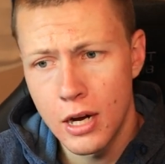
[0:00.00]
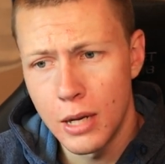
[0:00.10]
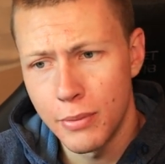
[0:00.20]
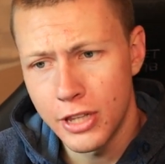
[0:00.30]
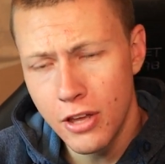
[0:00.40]

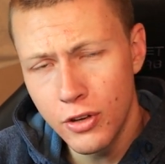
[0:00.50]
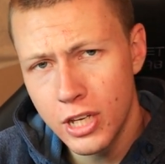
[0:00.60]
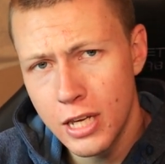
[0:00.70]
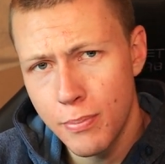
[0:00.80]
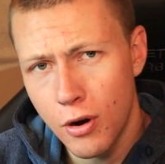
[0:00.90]
Um, but the other
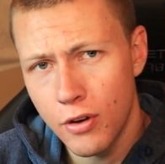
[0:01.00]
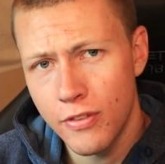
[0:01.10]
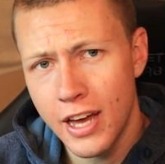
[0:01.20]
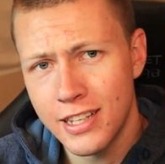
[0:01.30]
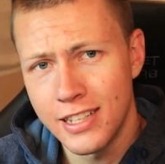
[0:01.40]
key part of
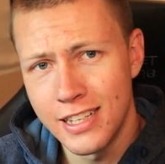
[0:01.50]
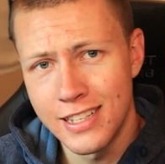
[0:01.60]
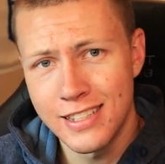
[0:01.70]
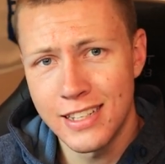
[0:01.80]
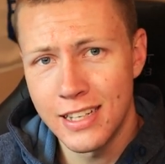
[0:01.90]
that
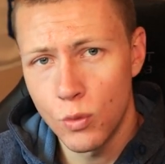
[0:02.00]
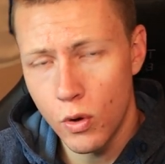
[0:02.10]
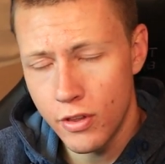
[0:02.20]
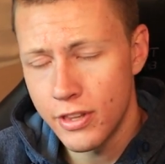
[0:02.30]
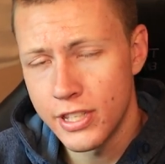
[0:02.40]
is
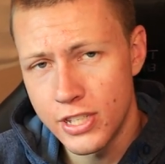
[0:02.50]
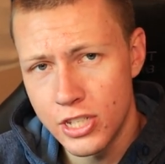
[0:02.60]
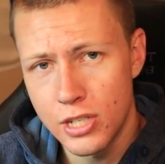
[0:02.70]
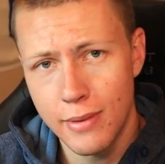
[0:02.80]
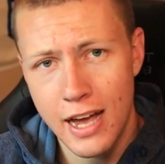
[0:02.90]
whether the
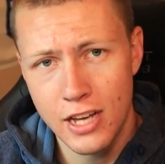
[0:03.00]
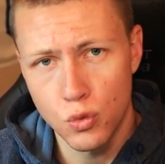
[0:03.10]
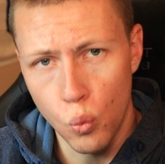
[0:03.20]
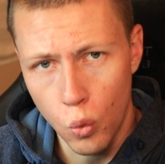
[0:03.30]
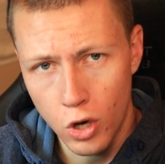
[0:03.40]
system has
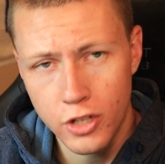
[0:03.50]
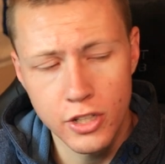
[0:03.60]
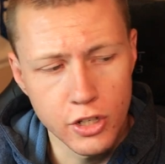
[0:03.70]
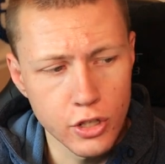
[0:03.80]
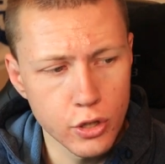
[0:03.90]
work
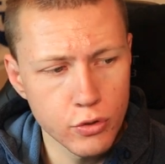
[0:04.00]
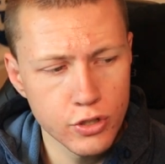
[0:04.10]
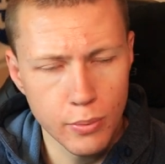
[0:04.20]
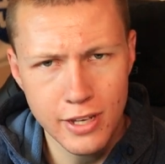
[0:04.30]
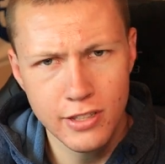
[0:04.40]
to do.
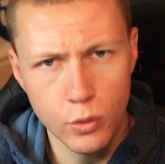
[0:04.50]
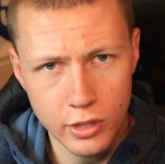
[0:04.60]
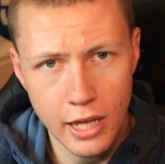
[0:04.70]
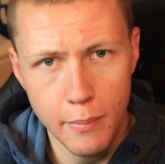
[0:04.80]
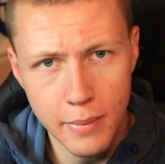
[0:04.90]
So basically
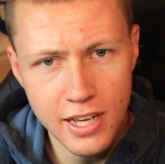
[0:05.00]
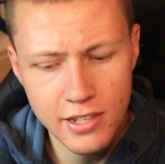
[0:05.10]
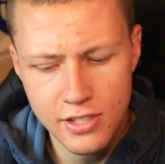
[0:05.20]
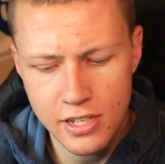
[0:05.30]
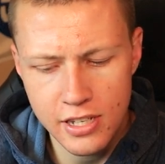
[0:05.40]
what that
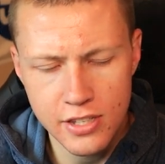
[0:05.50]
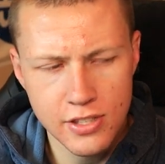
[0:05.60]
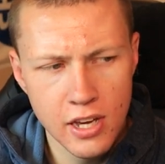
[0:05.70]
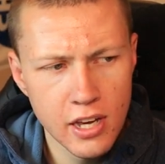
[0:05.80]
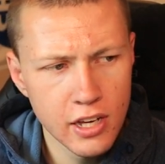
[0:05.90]
means
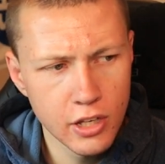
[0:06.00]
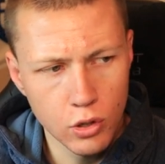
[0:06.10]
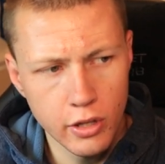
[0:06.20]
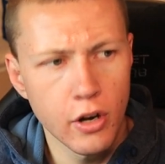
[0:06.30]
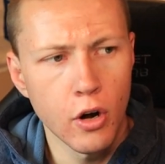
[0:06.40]
is, you know,
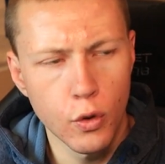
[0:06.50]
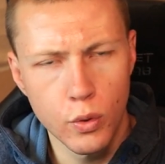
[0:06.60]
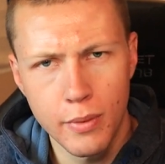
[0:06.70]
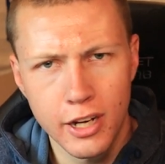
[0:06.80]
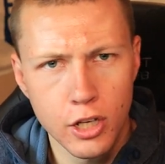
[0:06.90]
later on
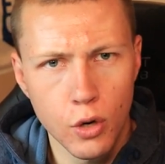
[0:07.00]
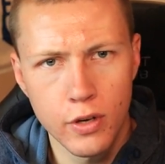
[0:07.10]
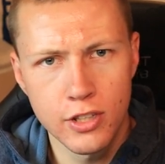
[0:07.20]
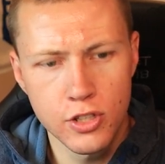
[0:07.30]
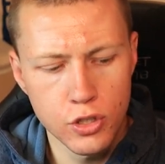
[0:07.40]
we might go
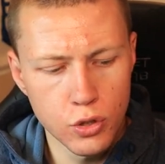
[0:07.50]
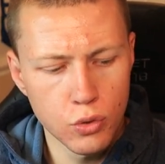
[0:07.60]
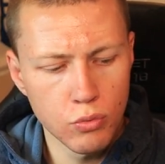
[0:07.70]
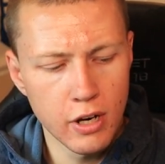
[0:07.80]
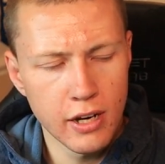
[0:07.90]

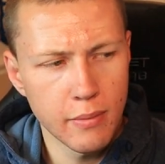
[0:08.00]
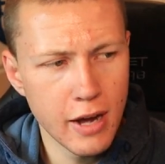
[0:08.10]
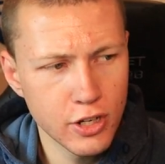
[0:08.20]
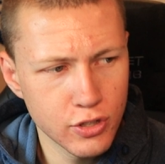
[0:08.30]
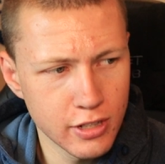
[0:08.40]
into um,
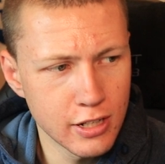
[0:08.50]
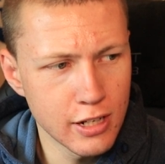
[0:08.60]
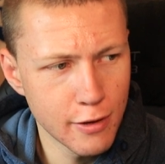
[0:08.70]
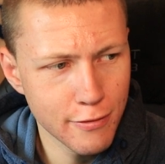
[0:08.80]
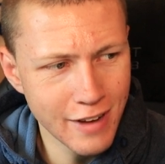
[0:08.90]
actually
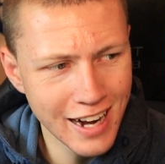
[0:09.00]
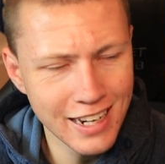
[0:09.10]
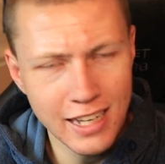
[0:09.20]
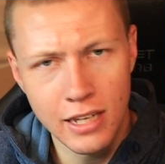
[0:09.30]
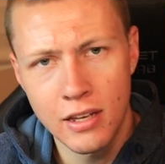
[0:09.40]

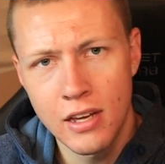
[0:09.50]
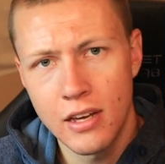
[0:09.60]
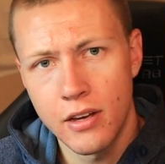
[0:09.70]
defining